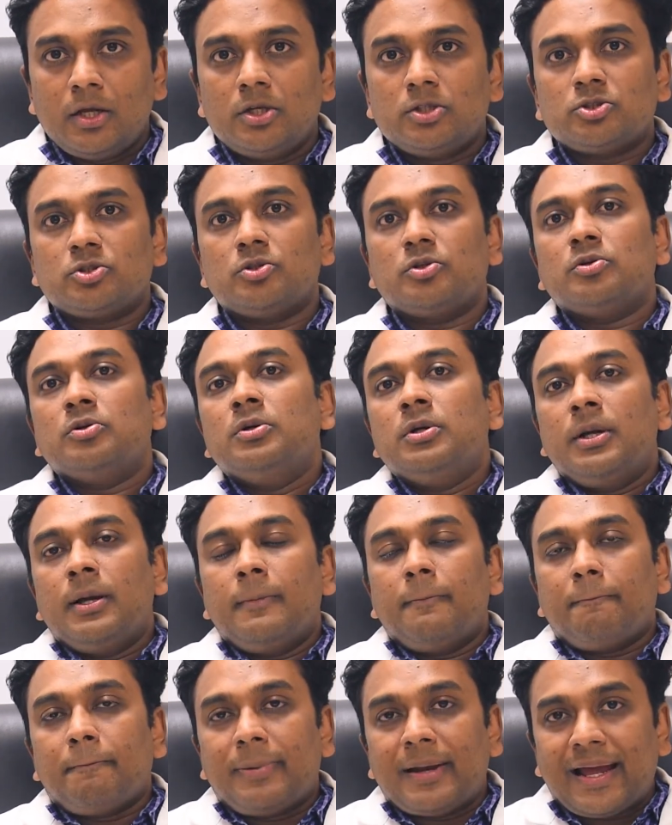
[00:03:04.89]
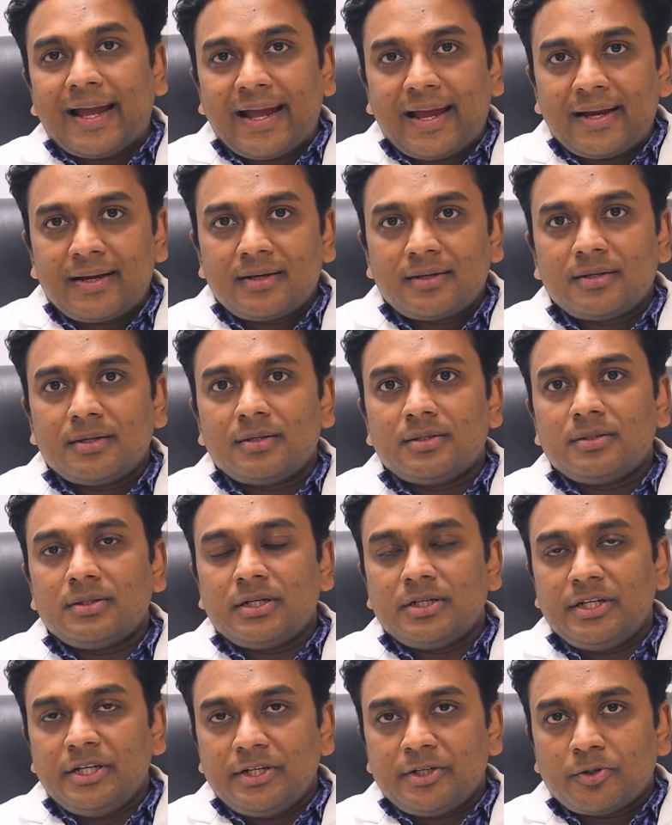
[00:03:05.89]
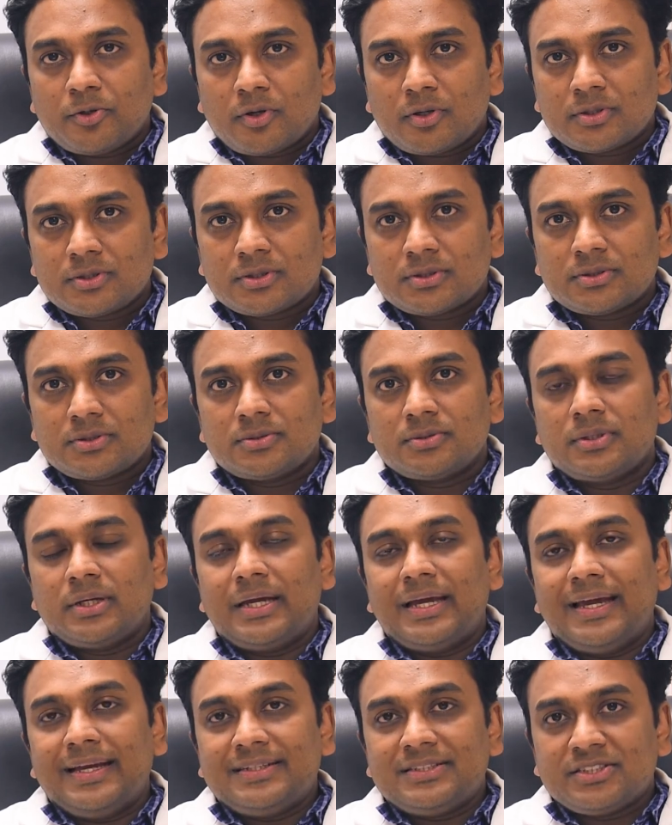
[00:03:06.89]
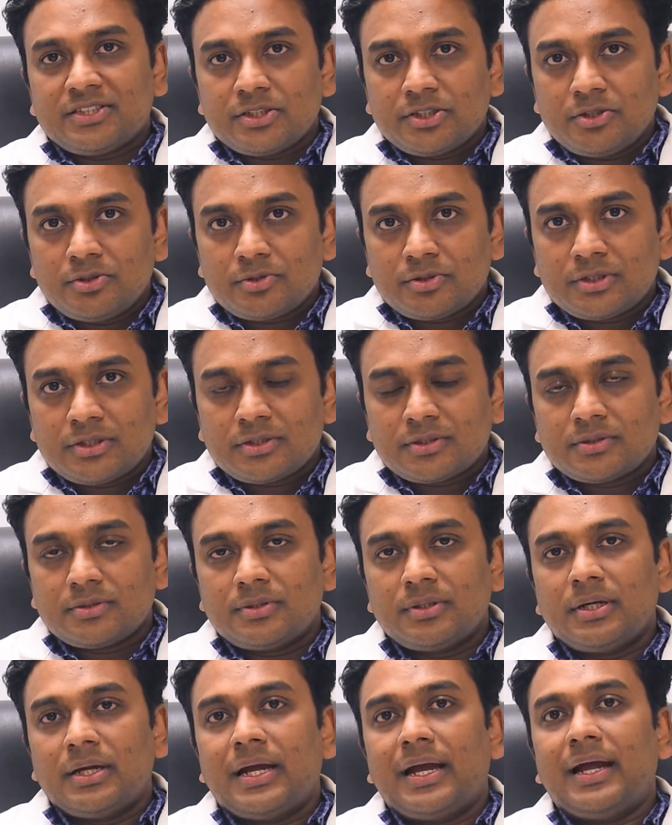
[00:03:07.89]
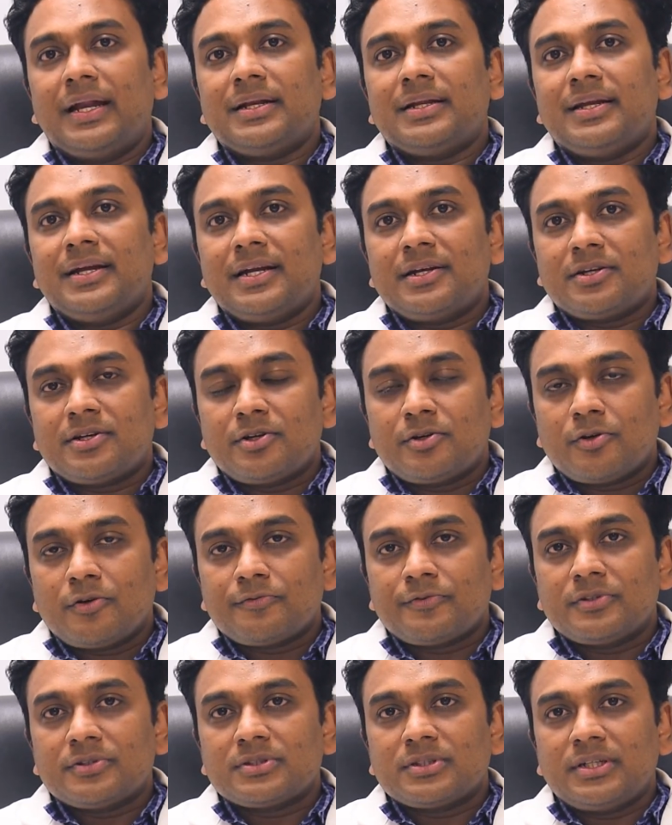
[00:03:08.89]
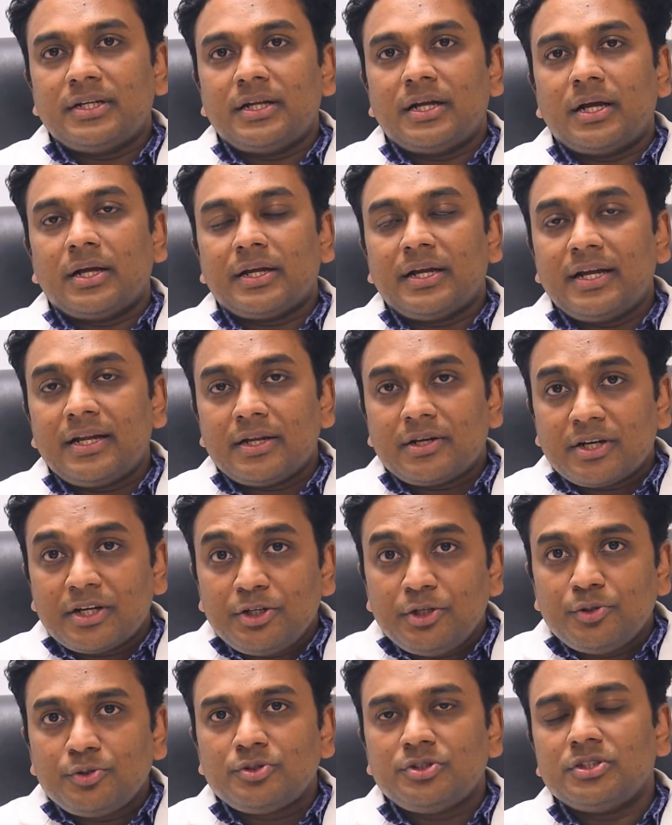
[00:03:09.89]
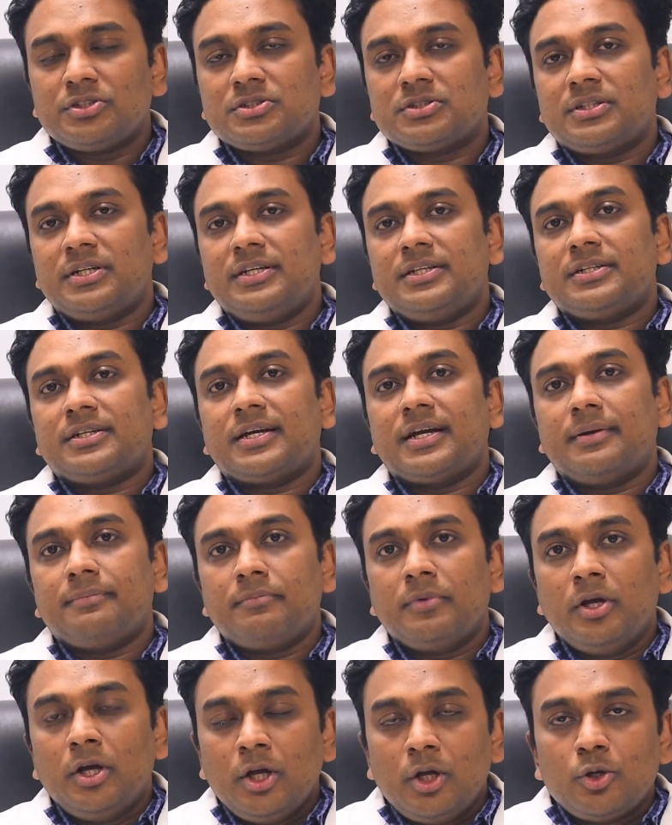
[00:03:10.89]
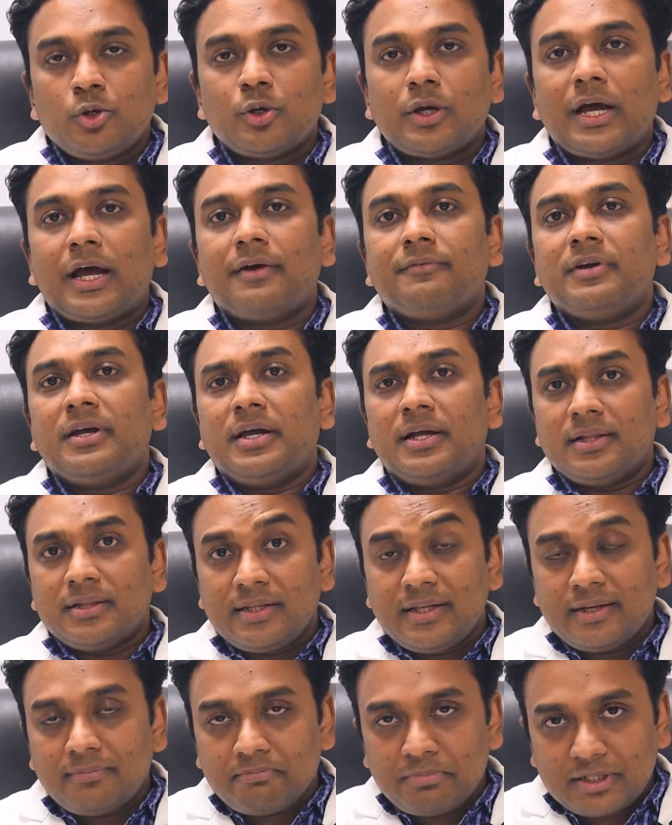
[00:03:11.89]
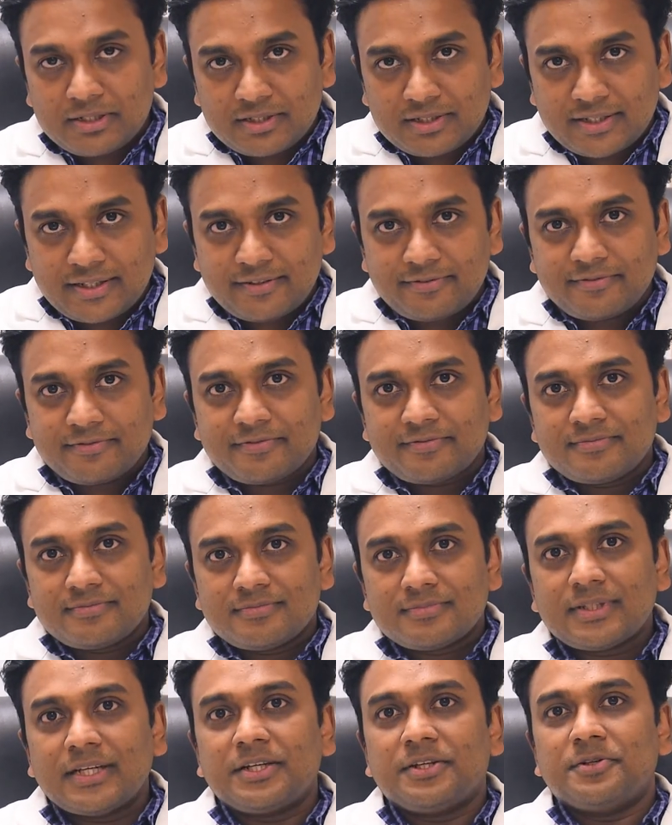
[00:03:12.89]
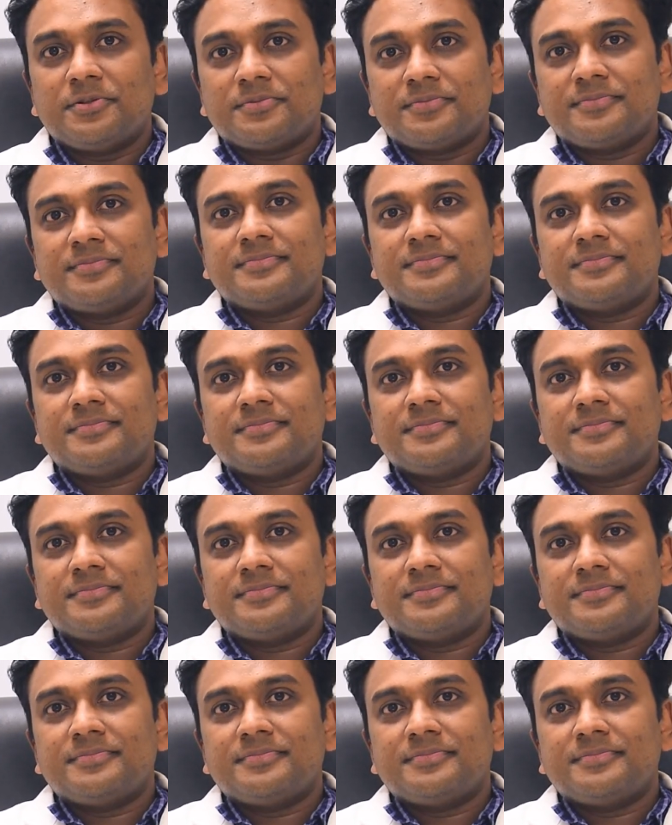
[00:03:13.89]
So plan the detox, execute it, and get rid of the screen. Reduce your screen time to have a healthy and better life. Thank you.